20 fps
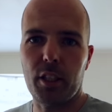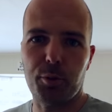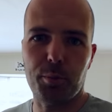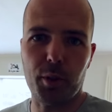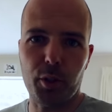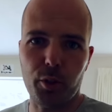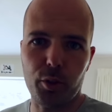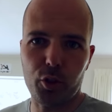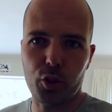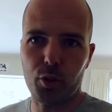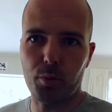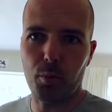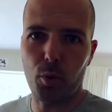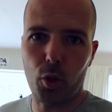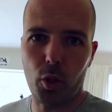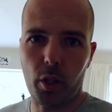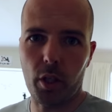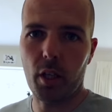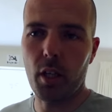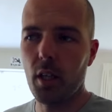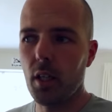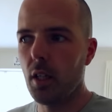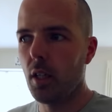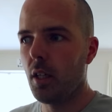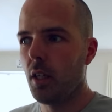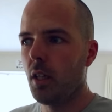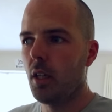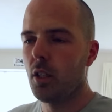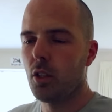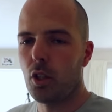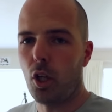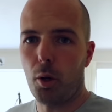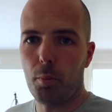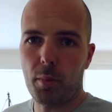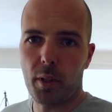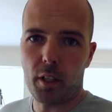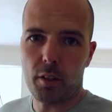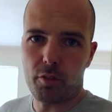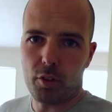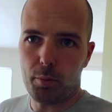He's been doing some more
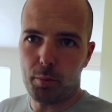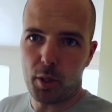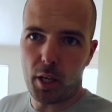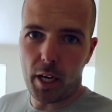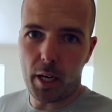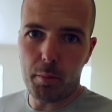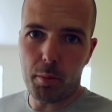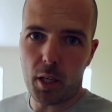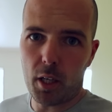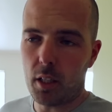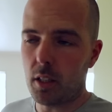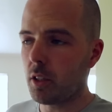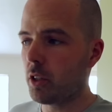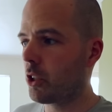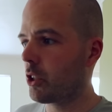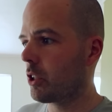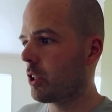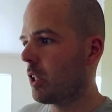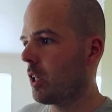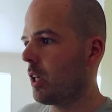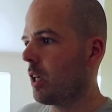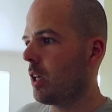tumbling of the pry bars.